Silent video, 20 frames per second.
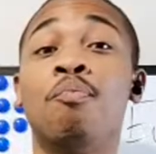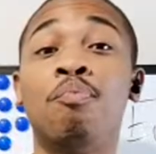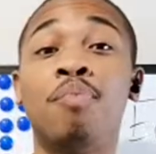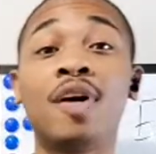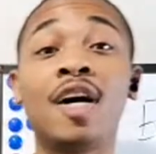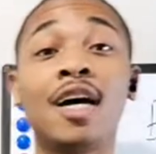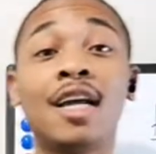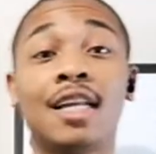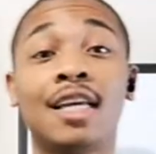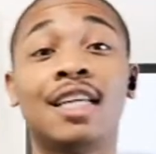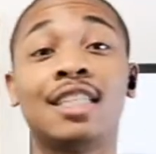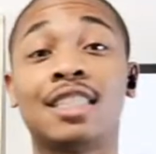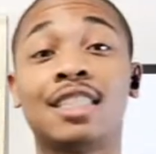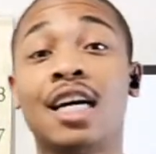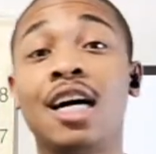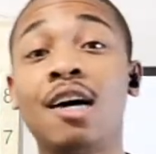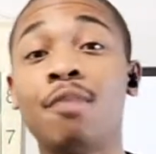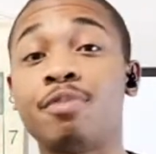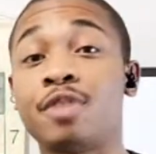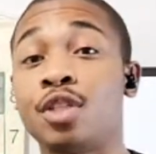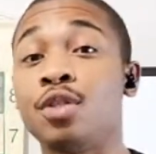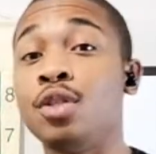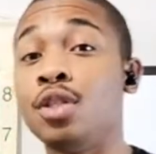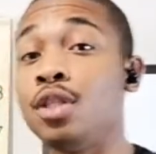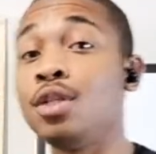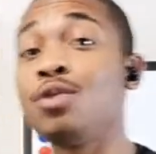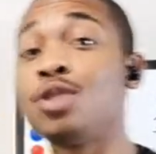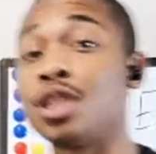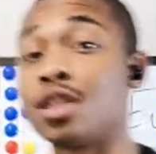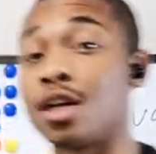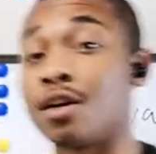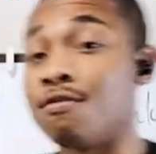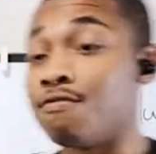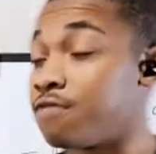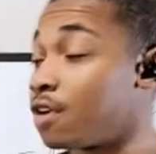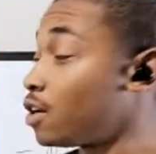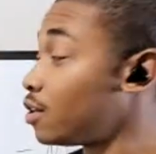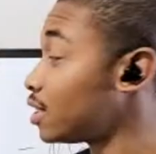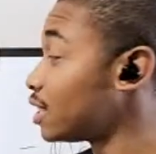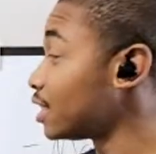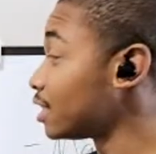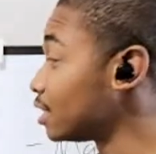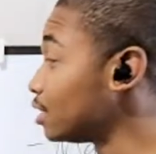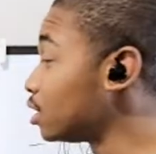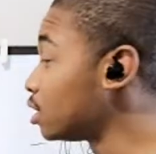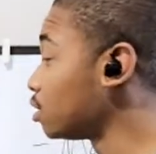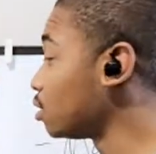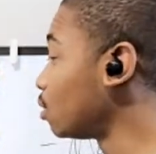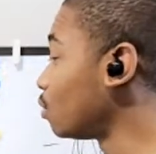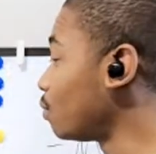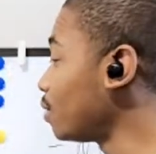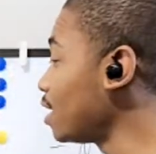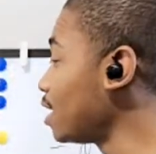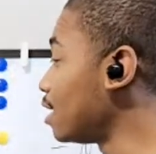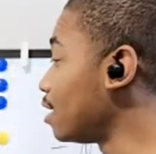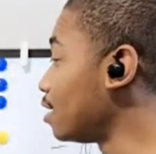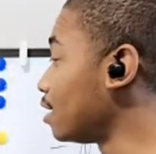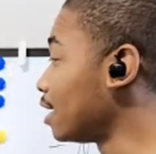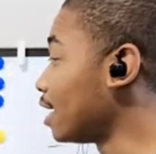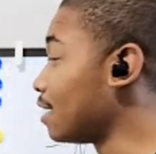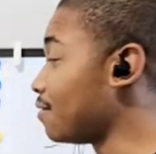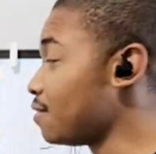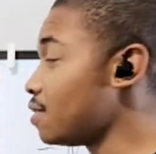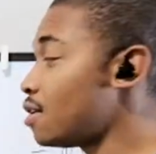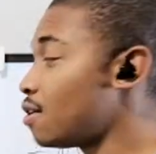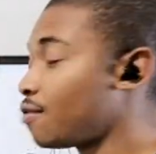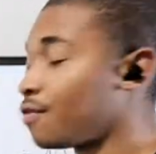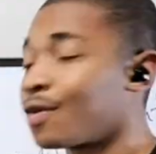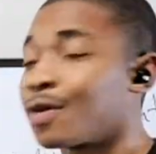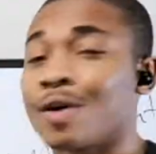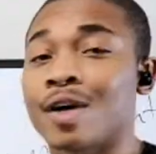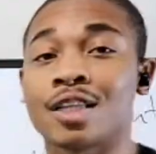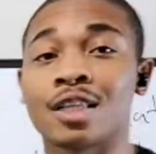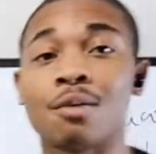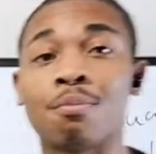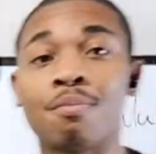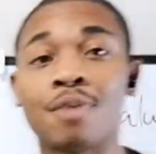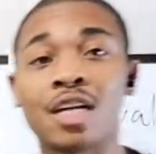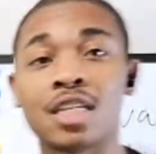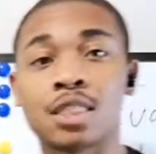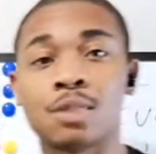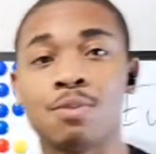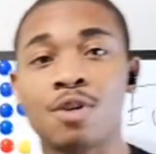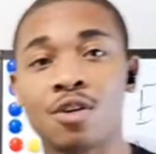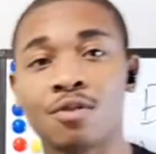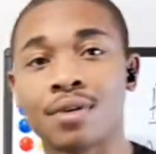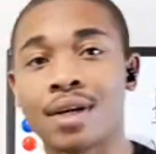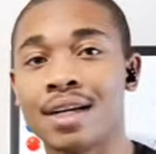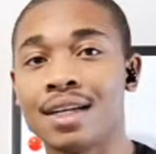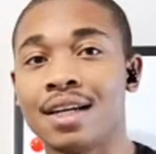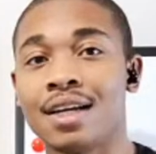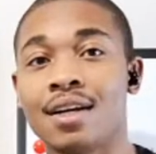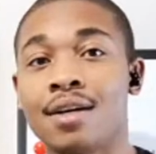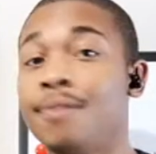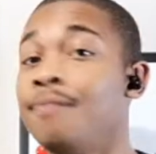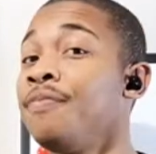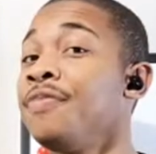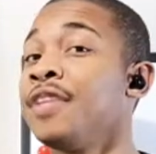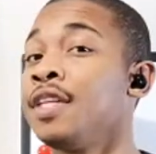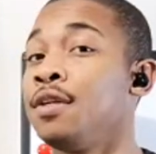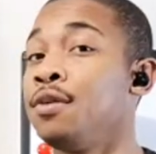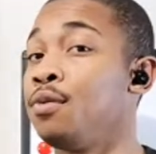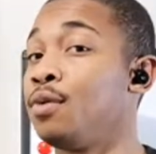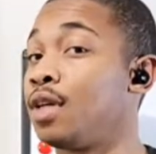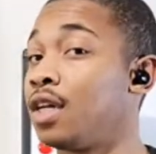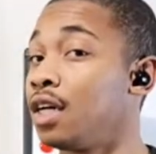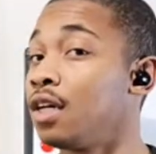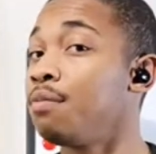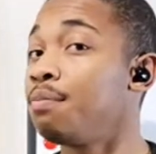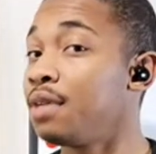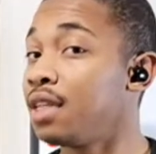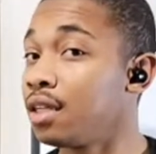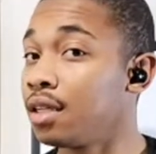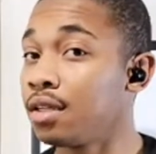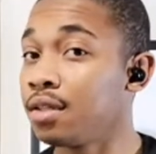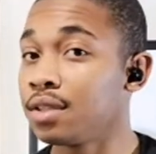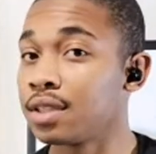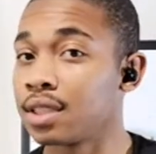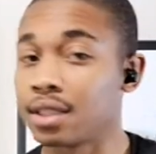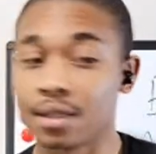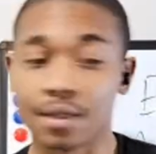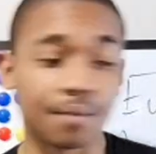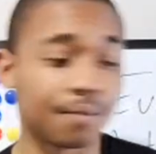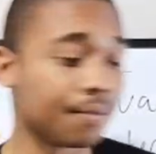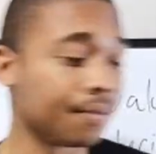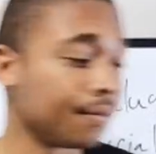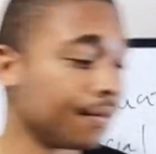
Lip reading: But it's up to you to convert this into a win. If you don't figure out the best move right now, you could be losing.